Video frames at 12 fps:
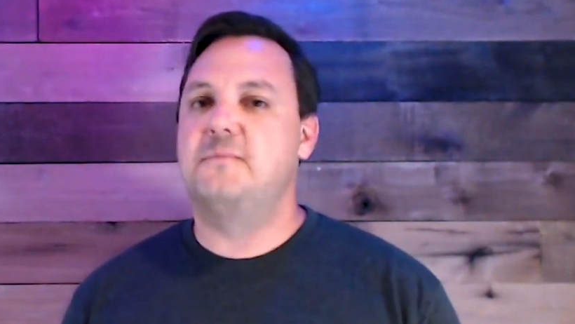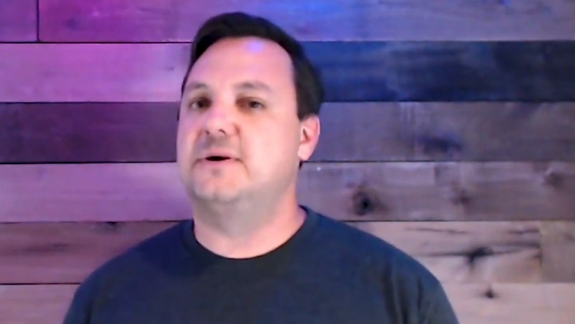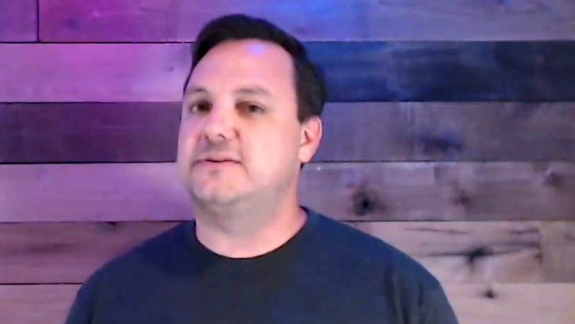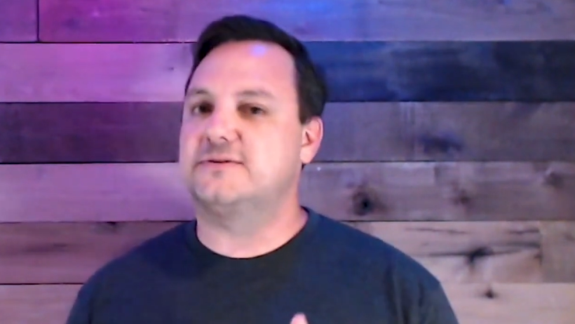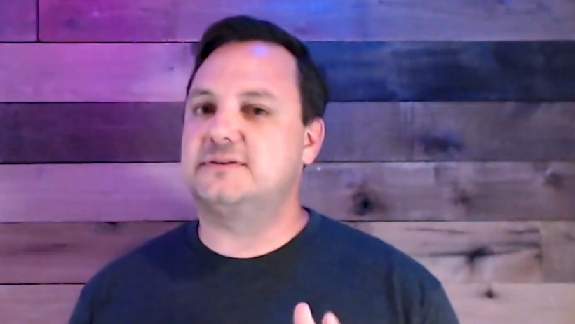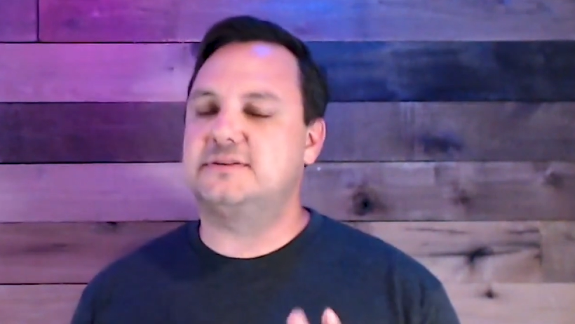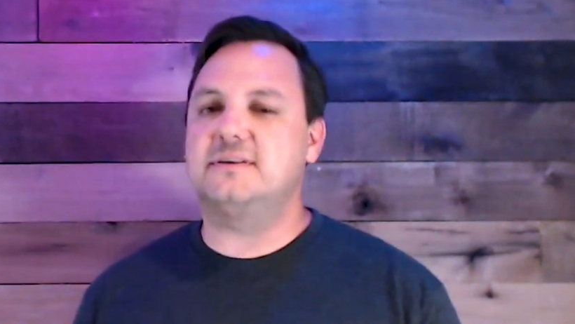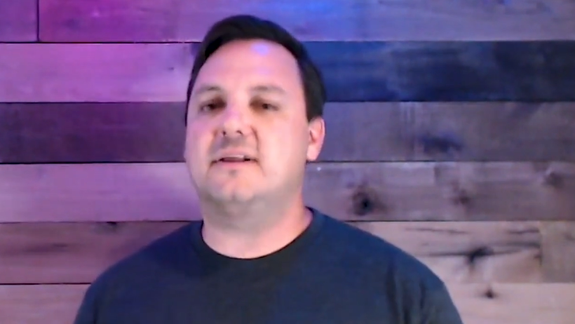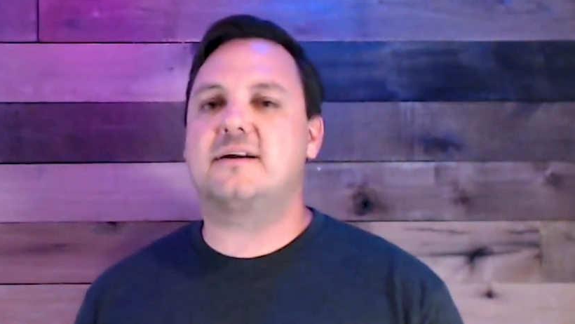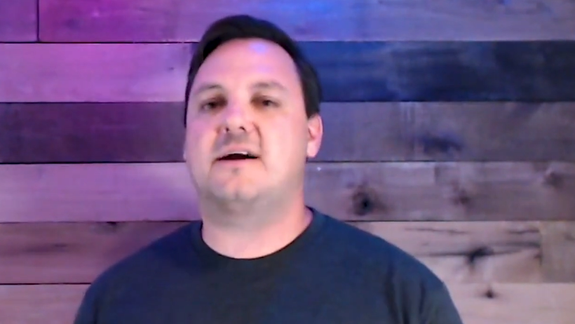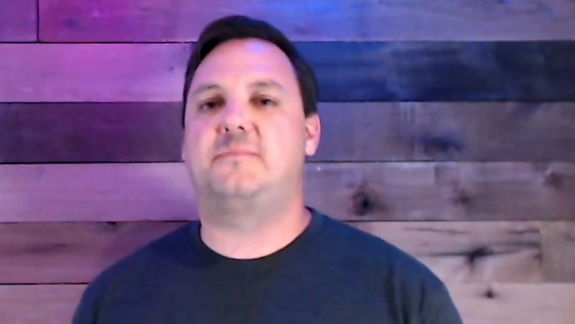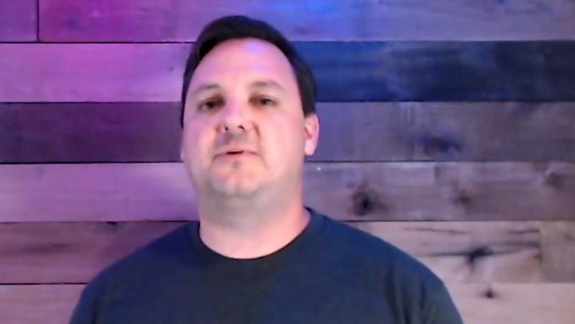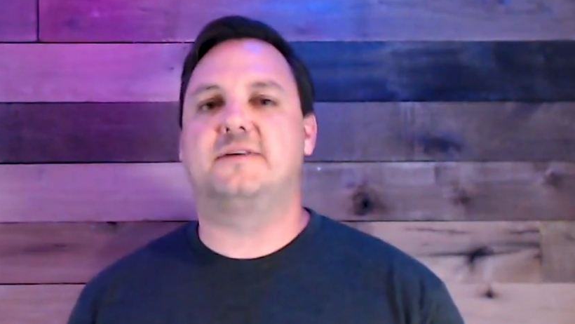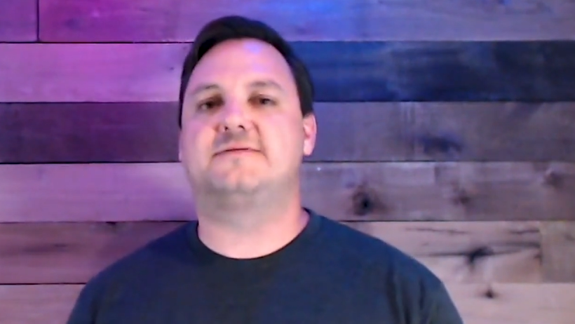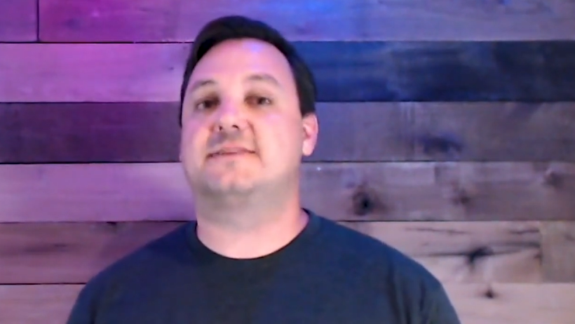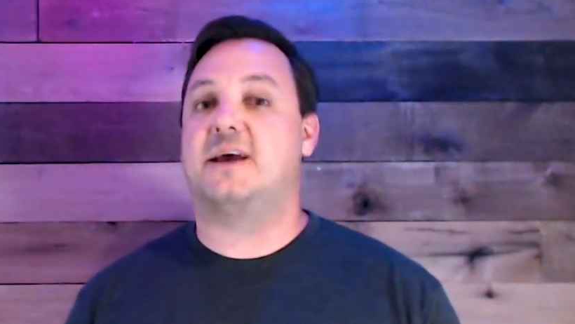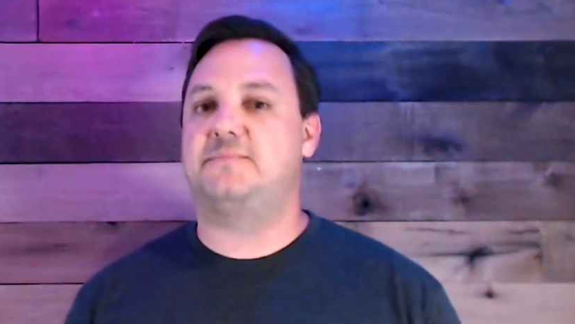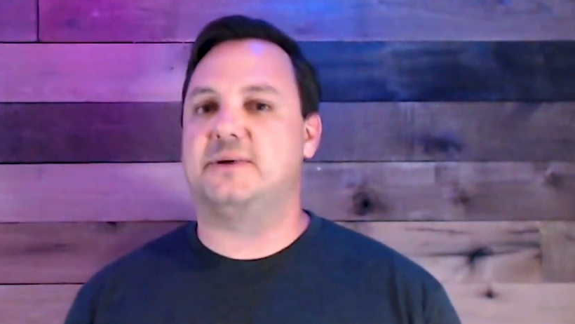but there's still a couple of
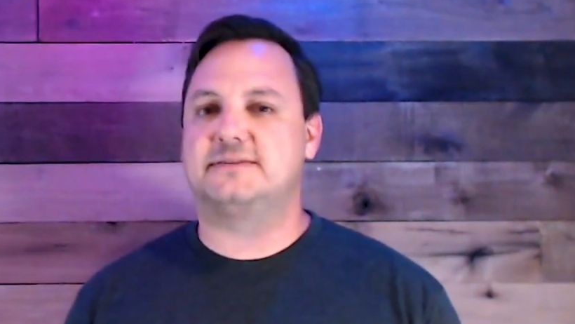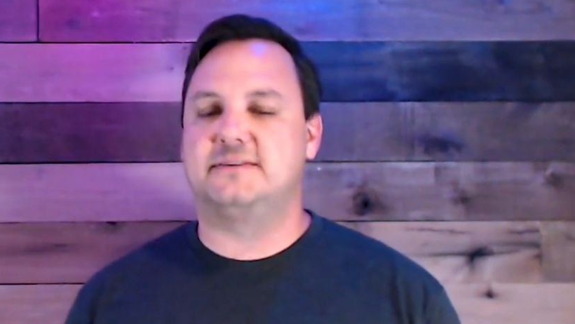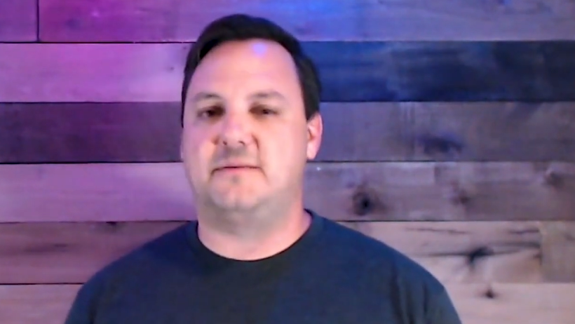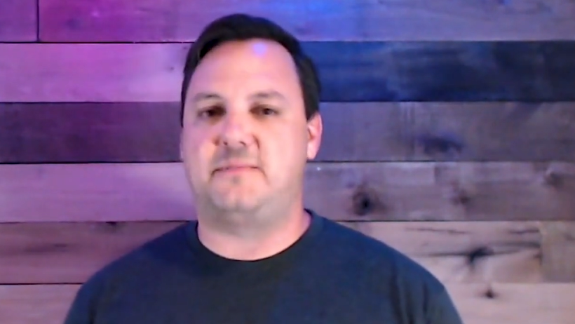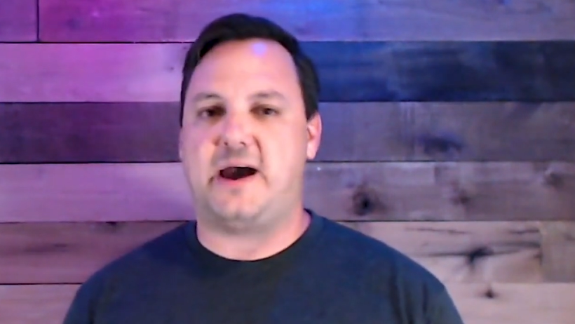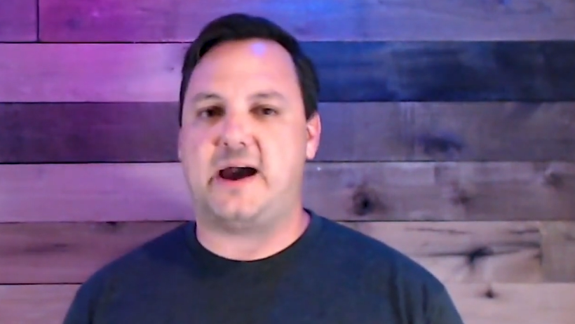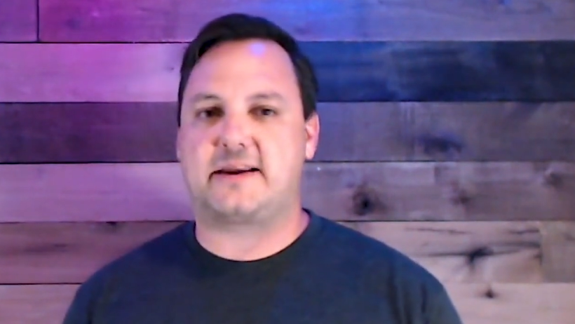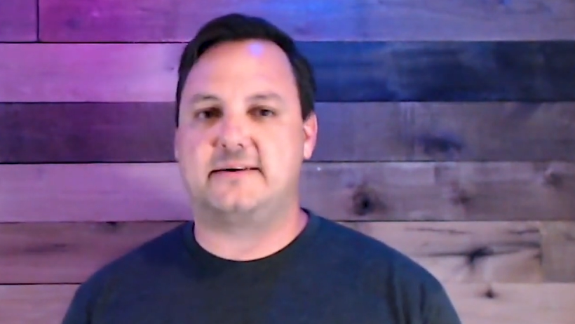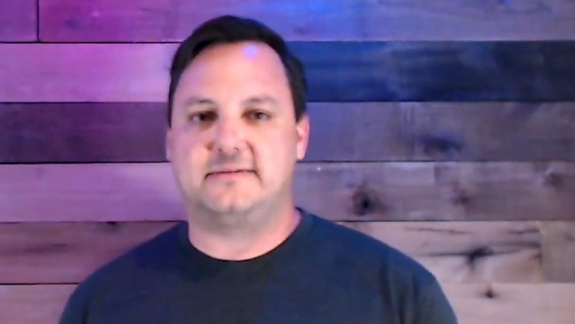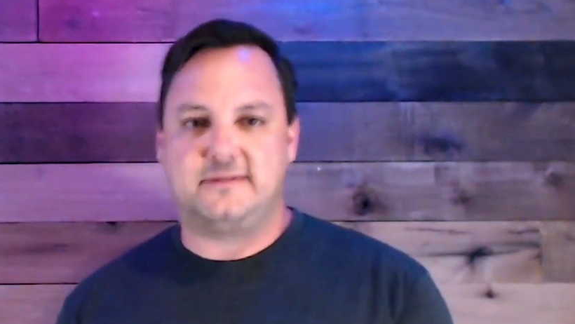skeptics in the back.